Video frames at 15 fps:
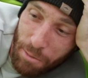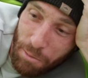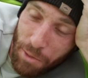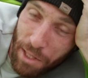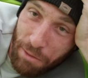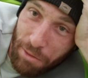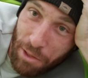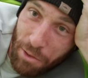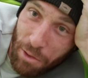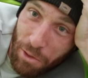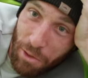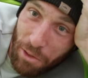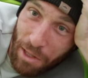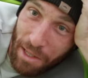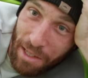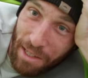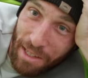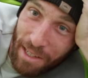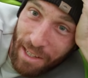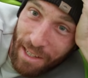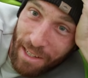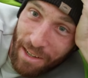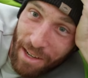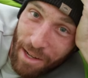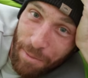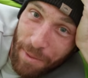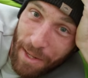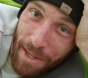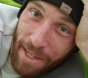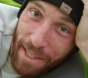brave the cold and hop
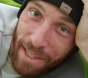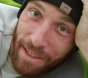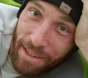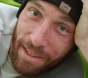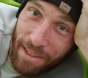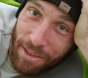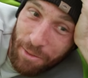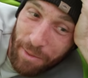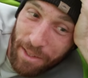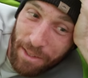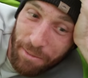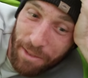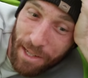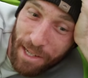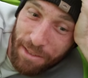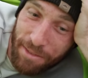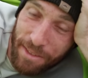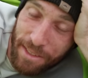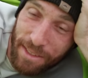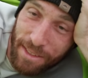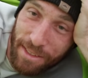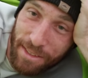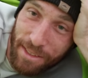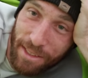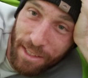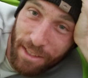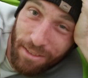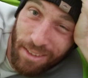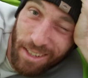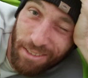out of here, go make some coffee and start
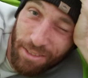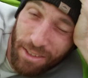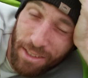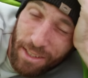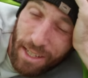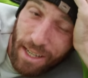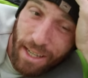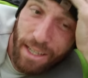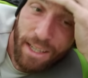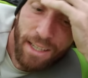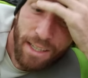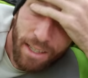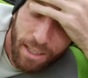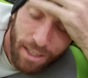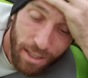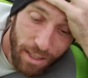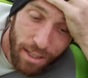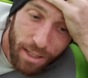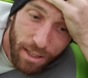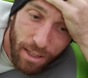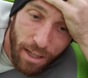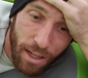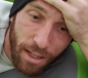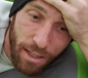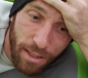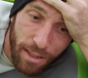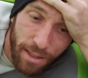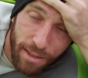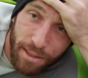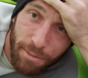getting ready for the day. Uh,
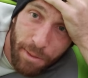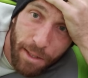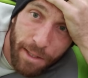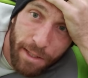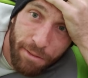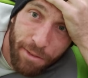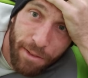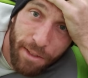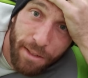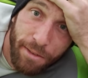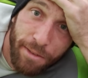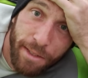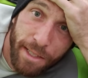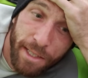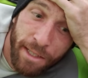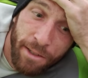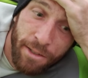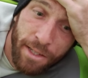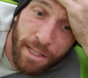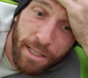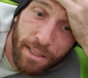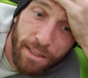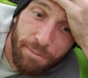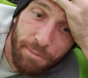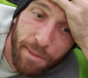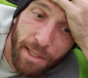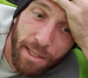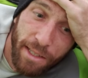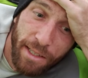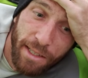that's about it for this video.
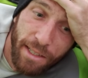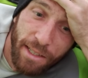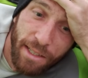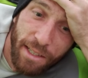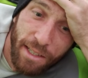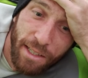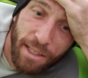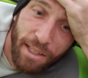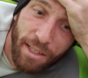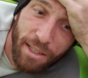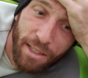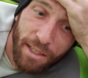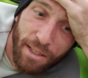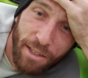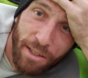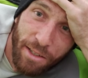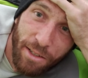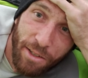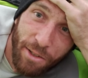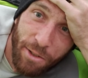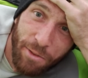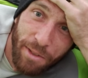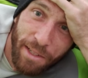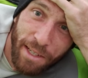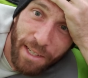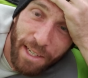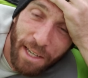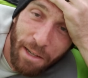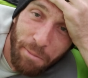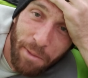My overnight
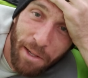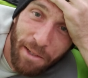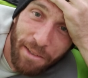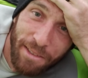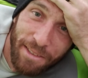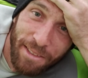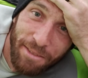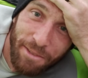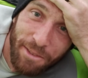camp out and